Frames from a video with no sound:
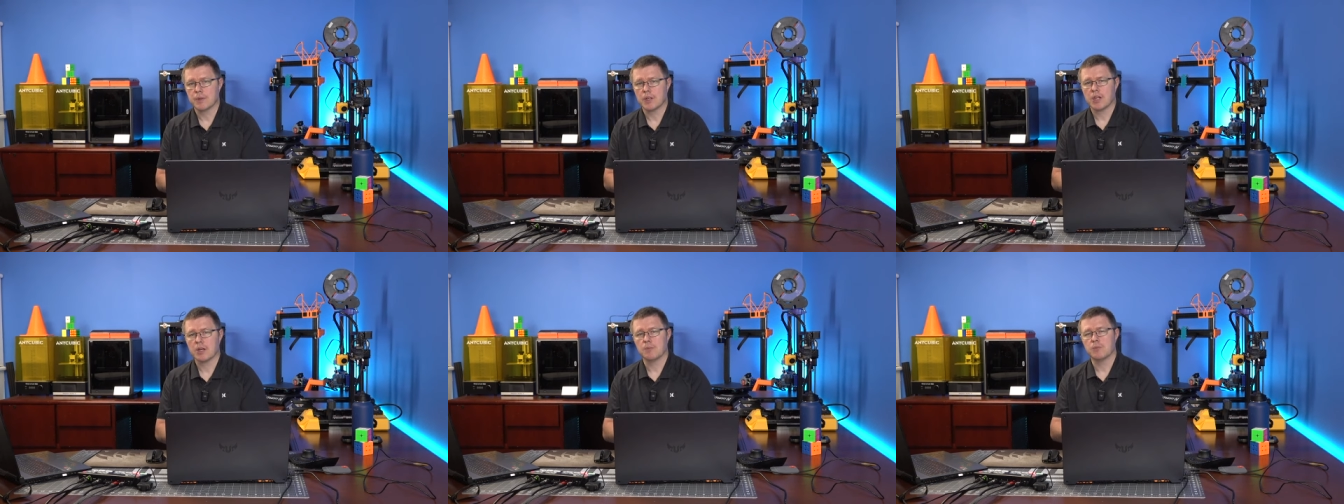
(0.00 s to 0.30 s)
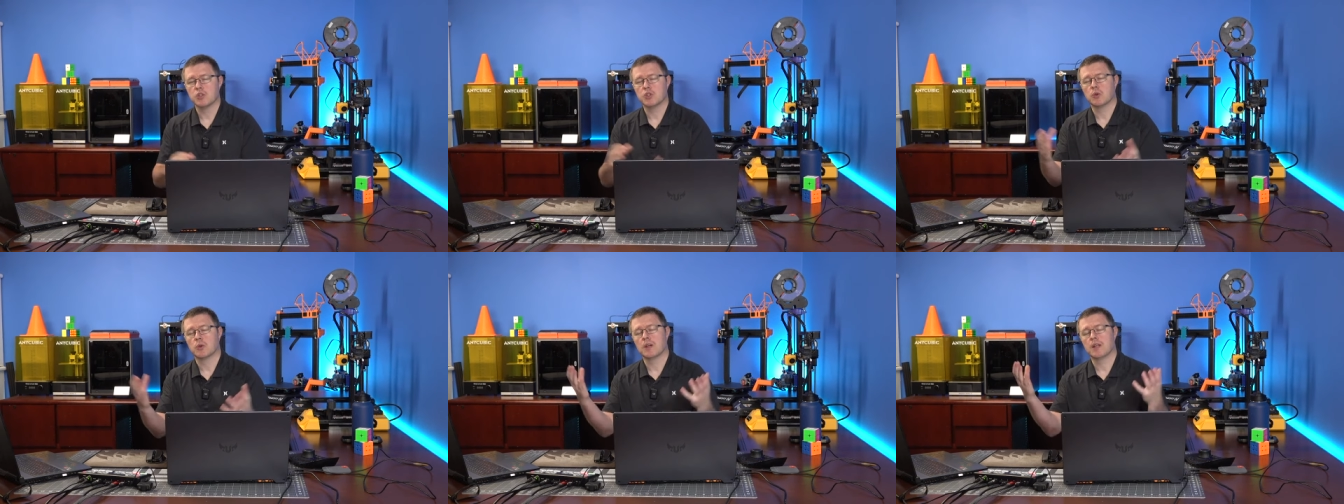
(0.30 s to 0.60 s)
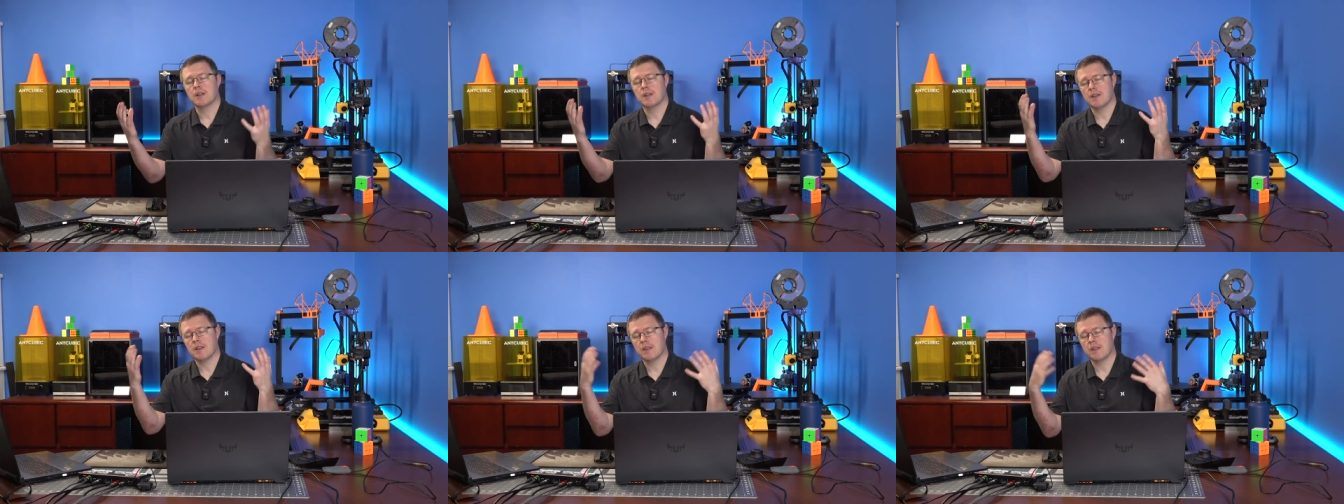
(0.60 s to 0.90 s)
come
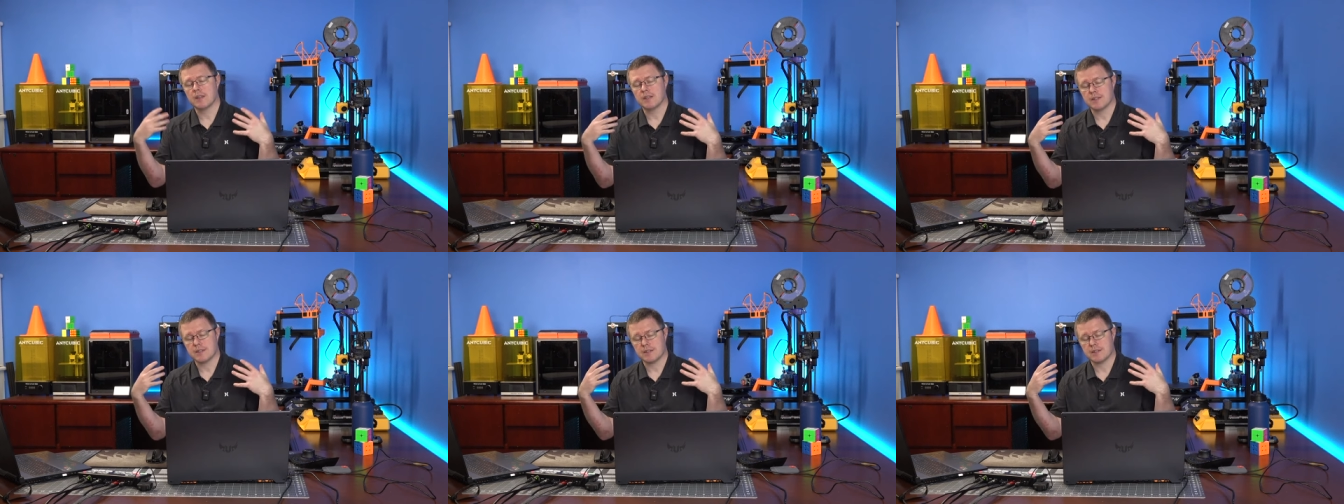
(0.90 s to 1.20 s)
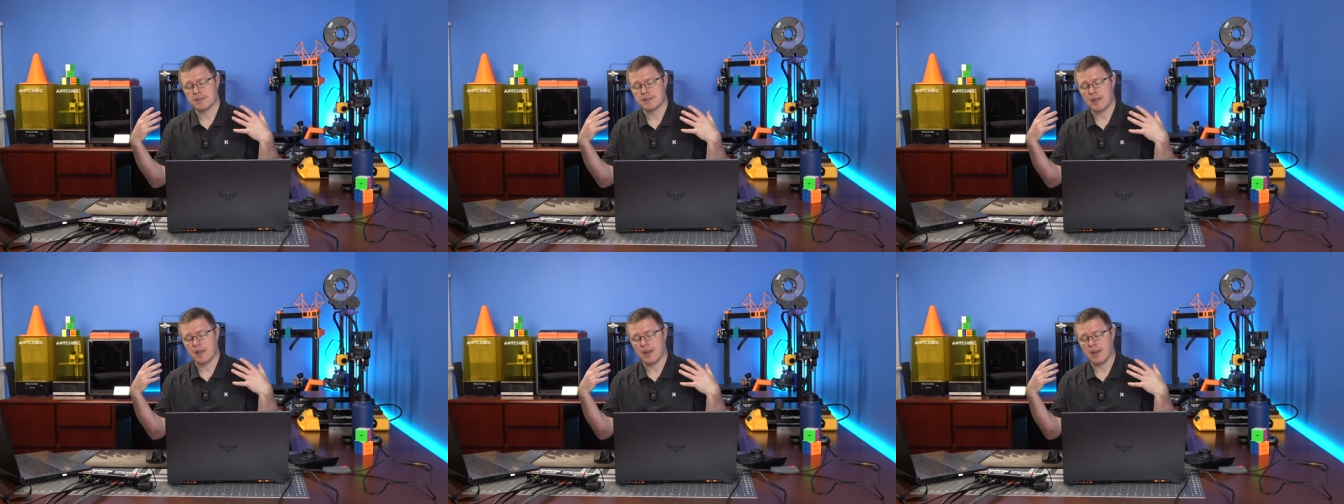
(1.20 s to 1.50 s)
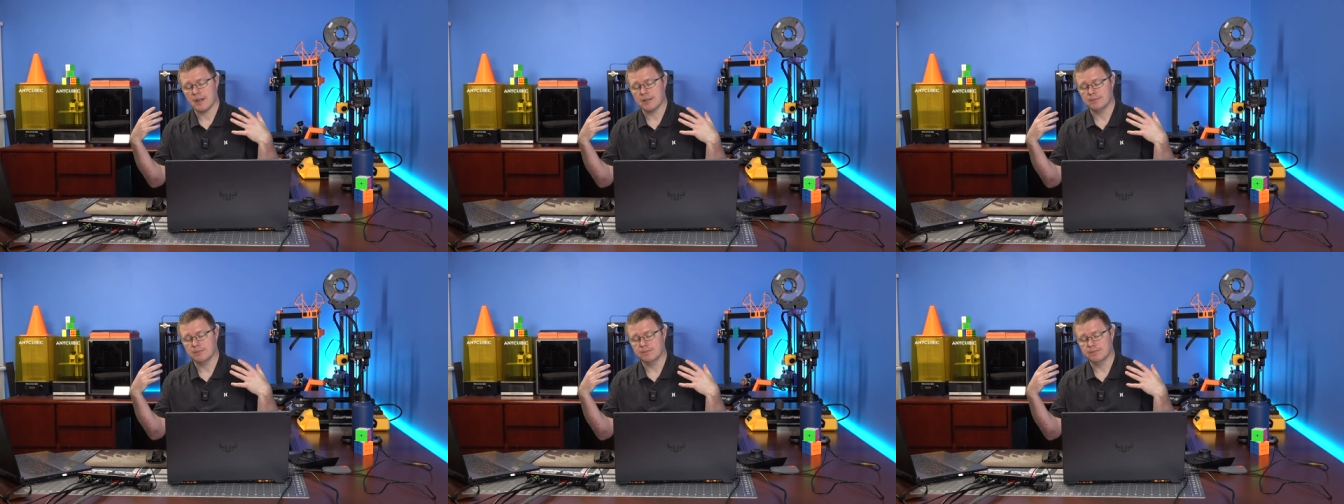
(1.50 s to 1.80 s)
join this.
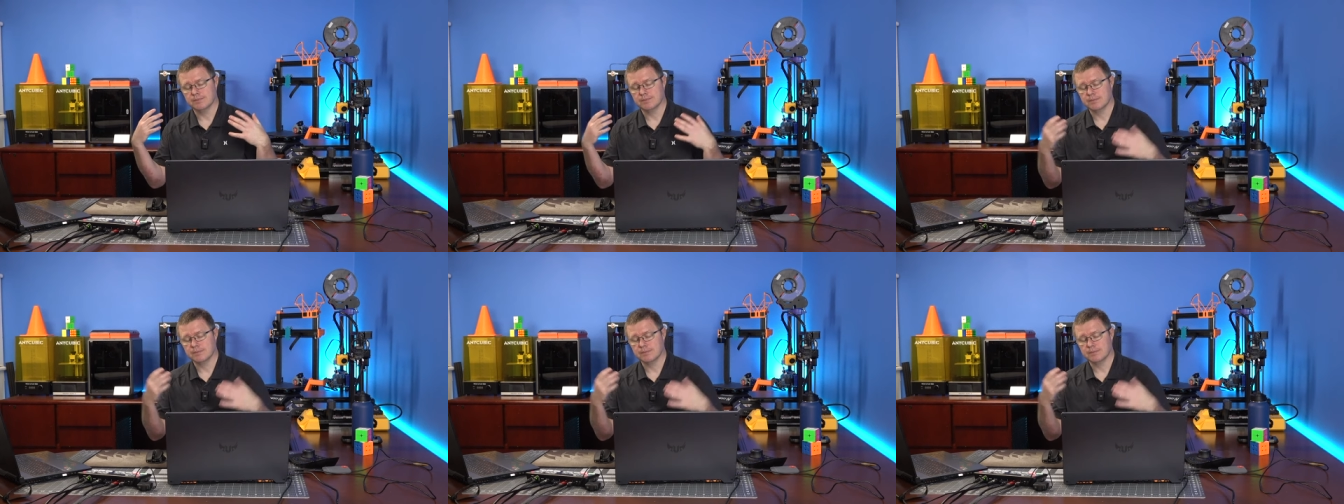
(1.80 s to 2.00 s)
Um,